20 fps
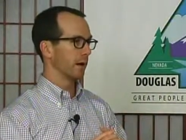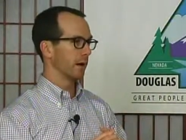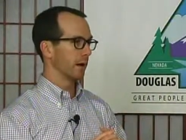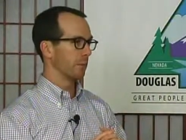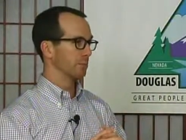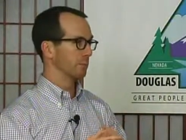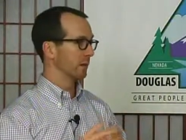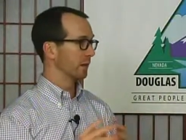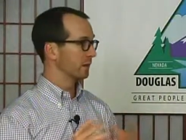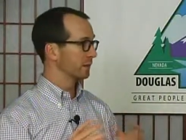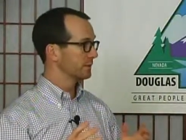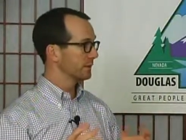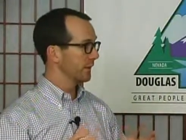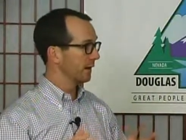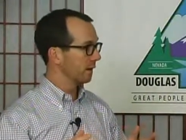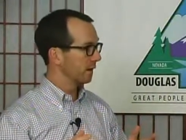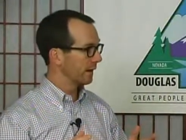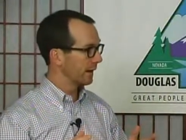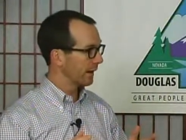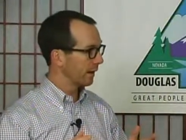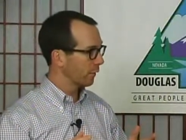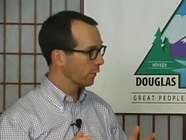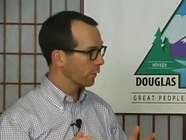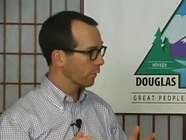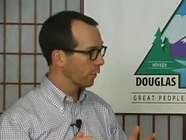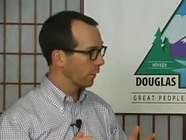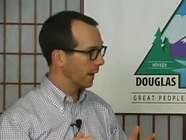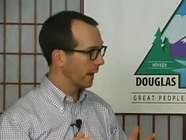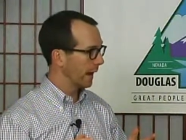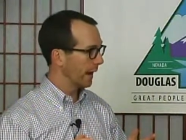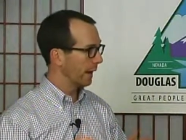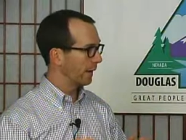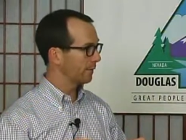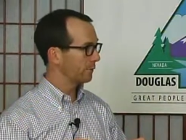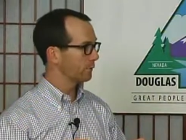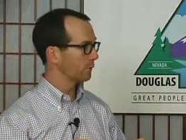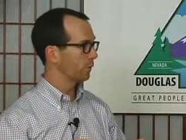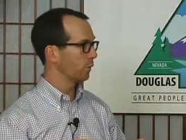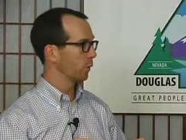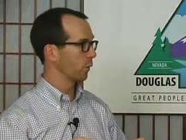uh, military
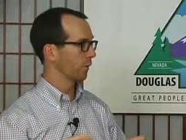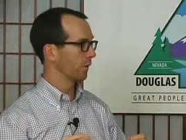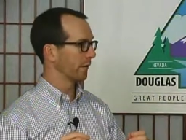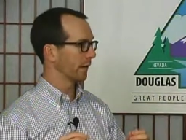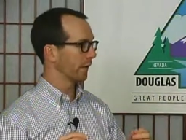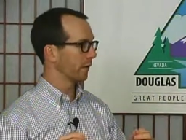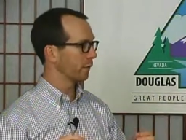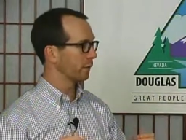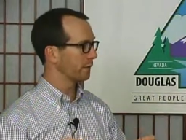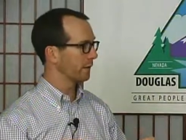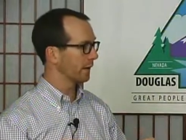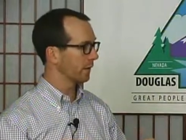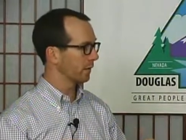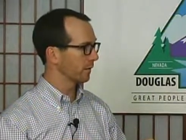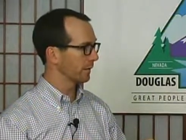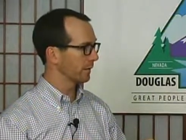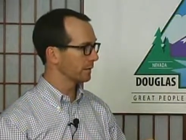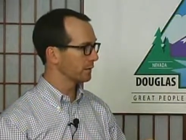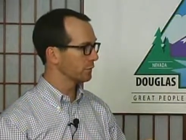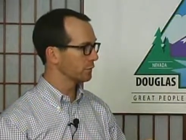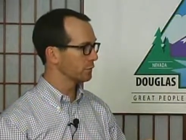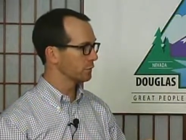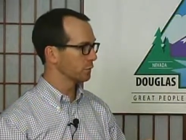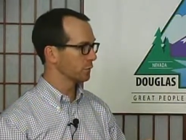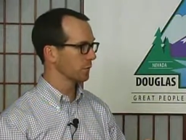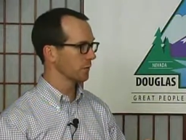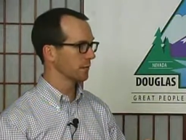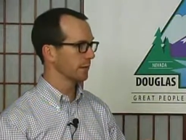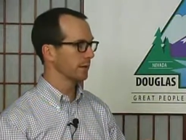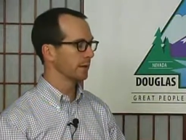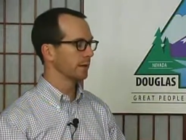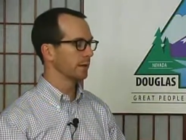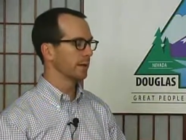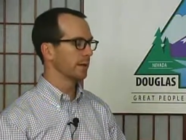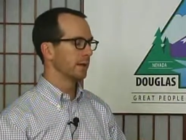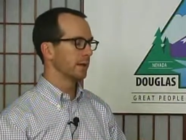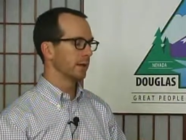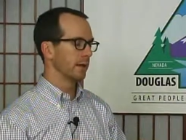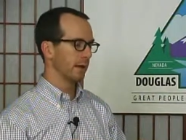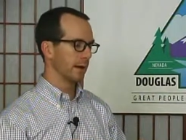aircraft, for the healthcare industry.
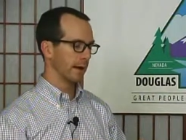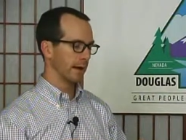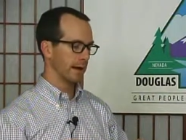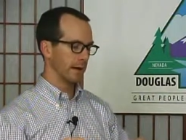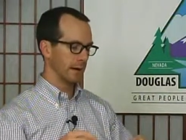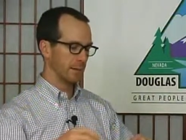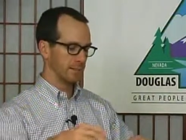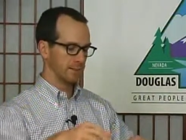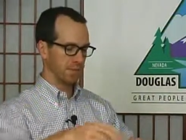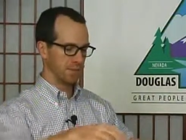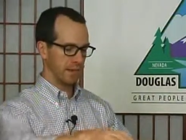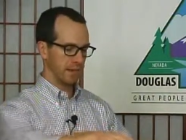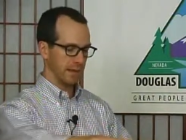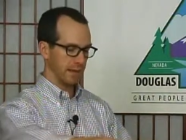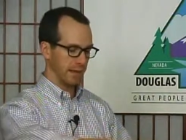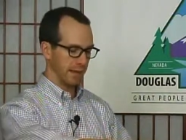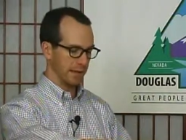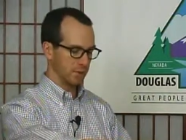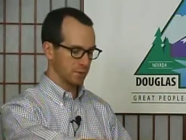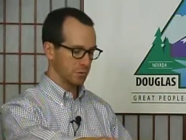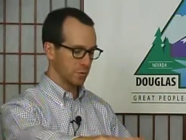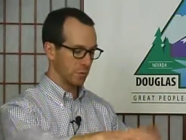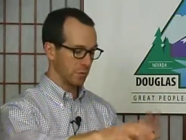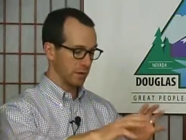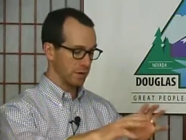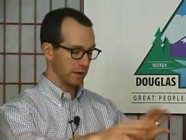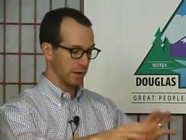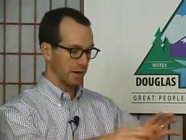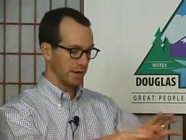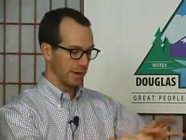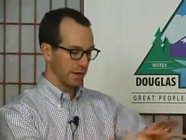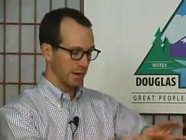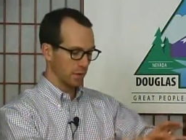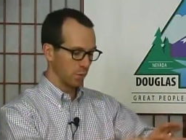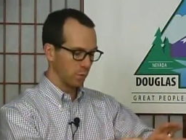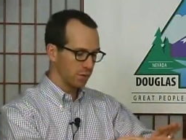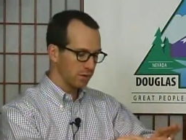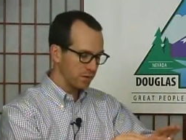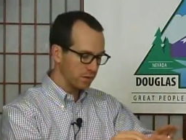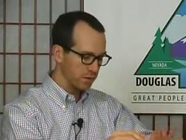Um, and so, and again,
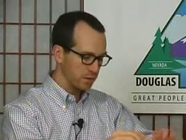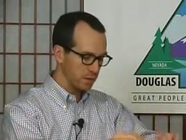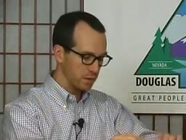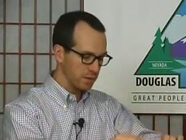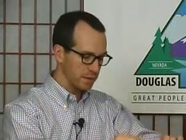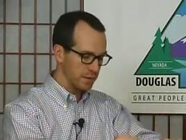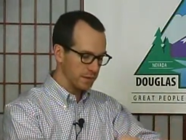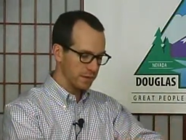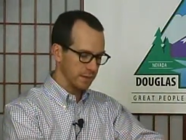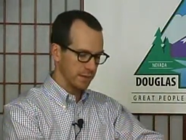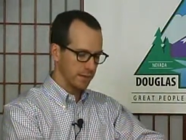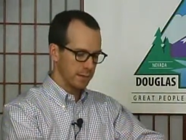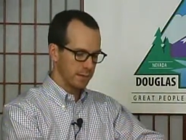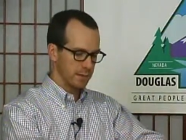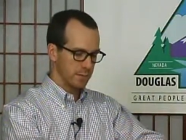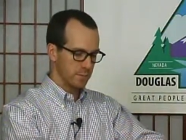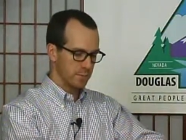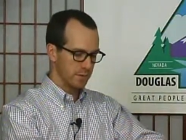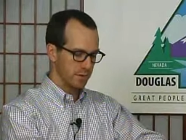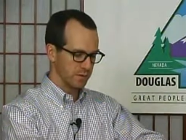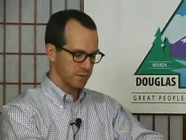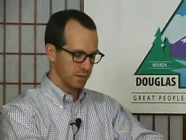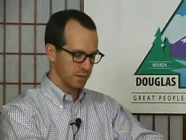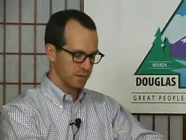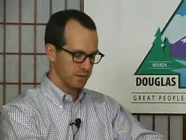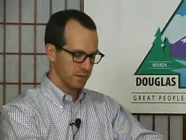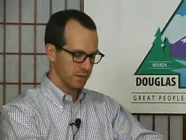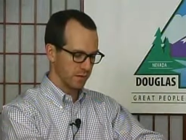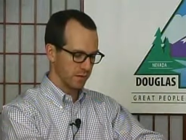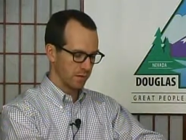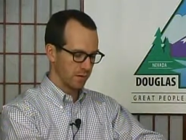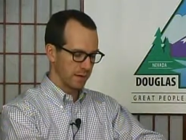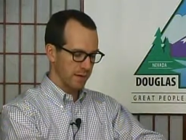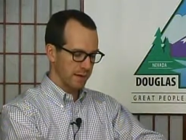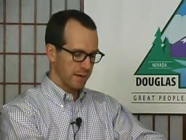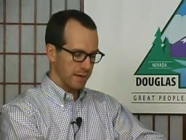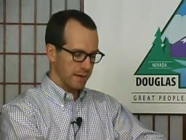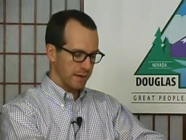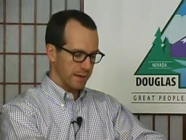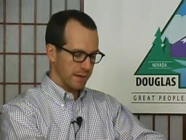a really unique business here.
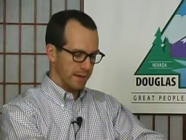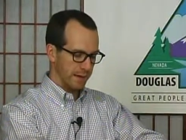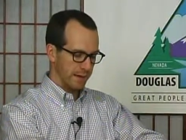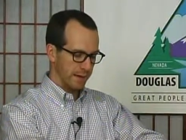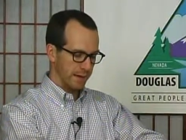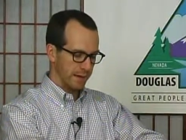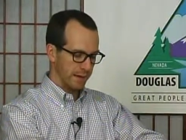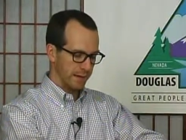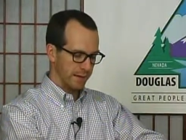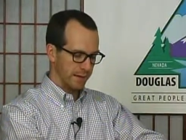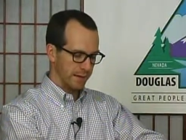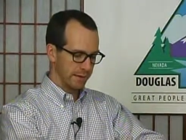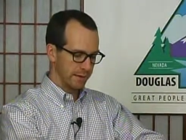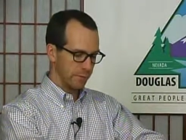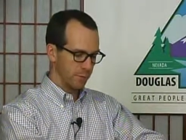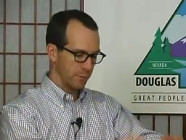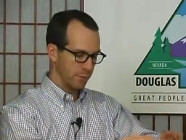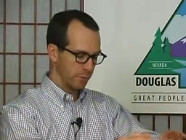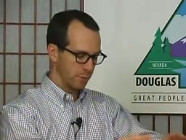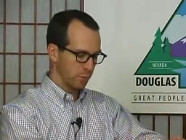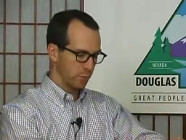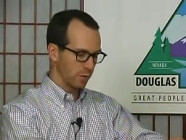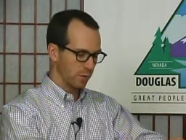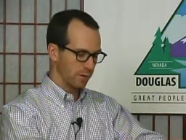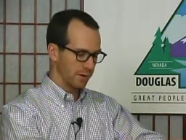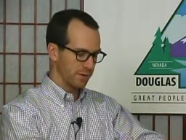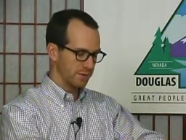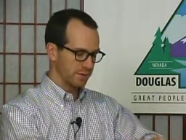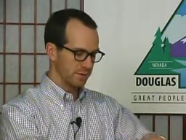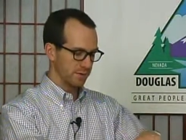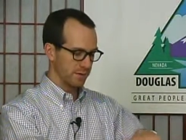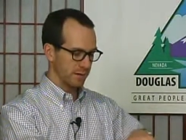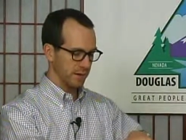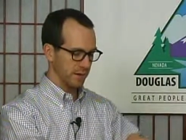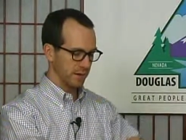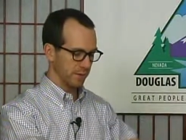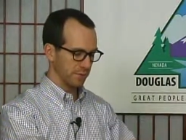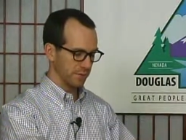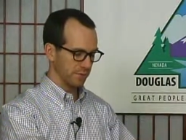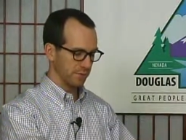And the third is in
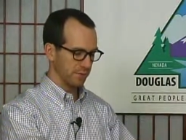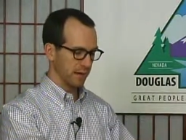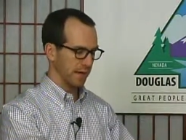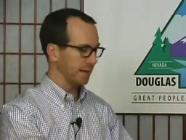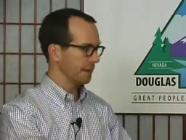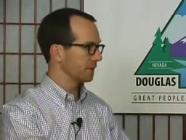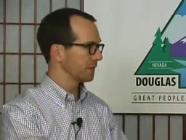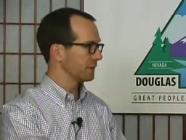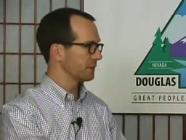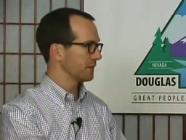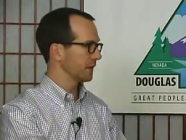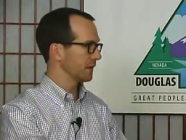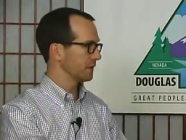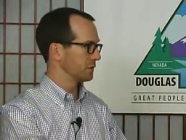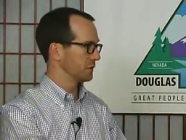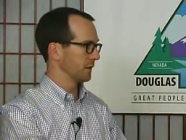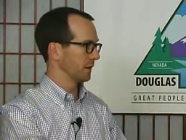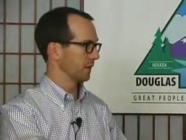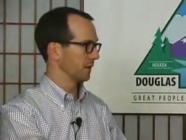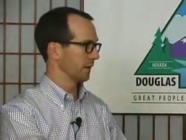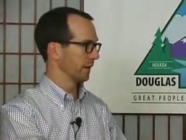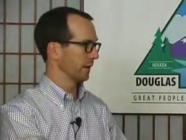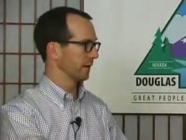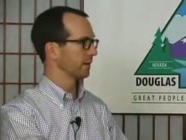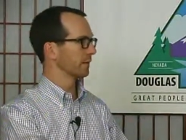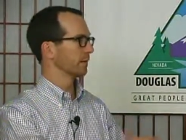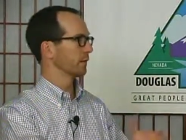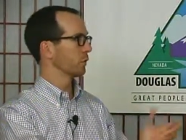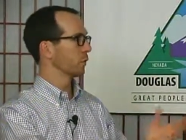the area of canvas engineering,